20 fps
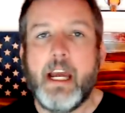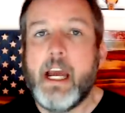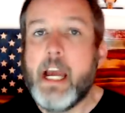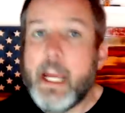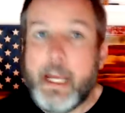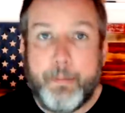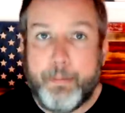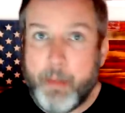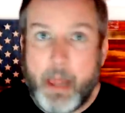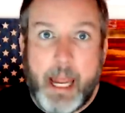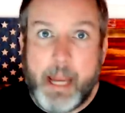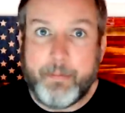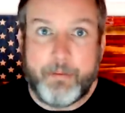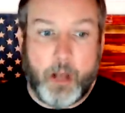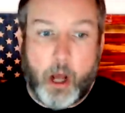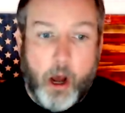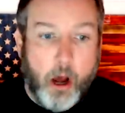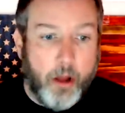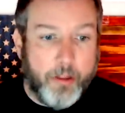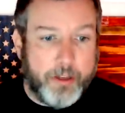He blames
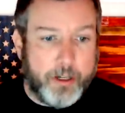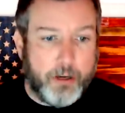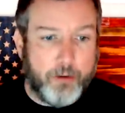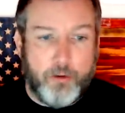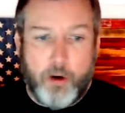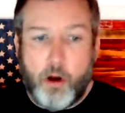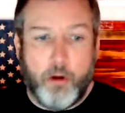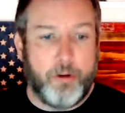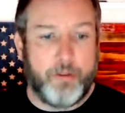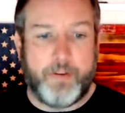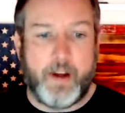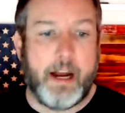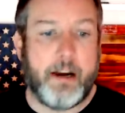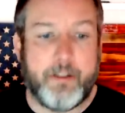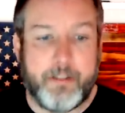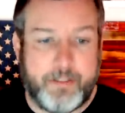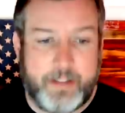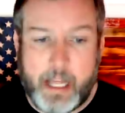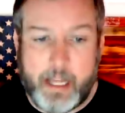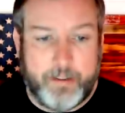all the
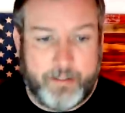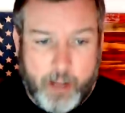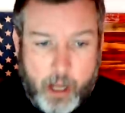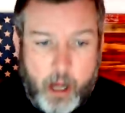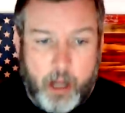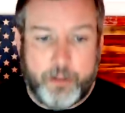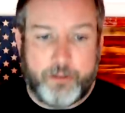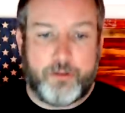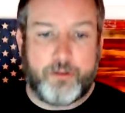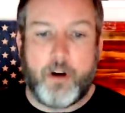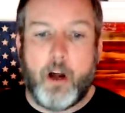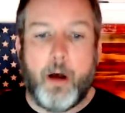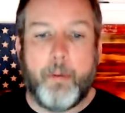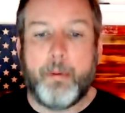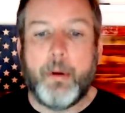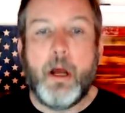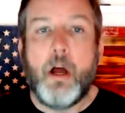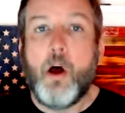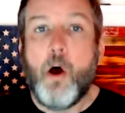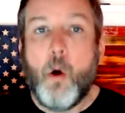coronavirus deaths on Trump,